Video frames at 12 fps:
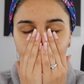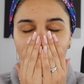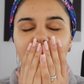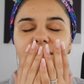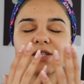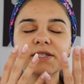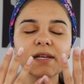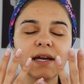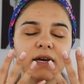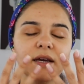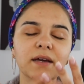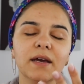And it just
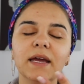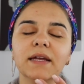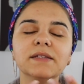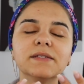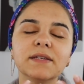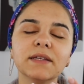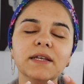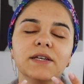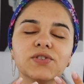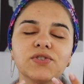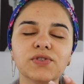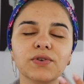like instantly
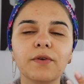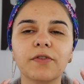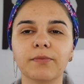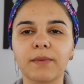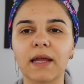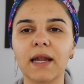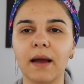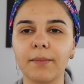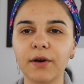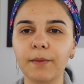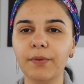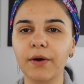soothes me. Like I'm
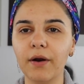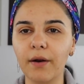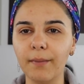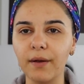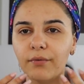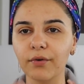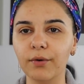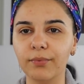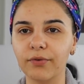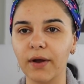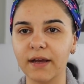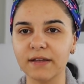gonna put it on my robe
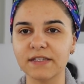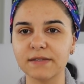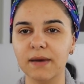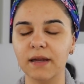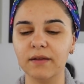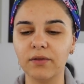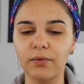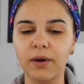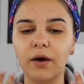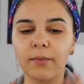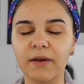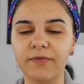so I can smell it
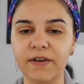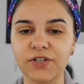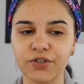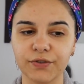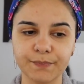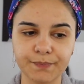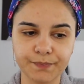throughout my facial.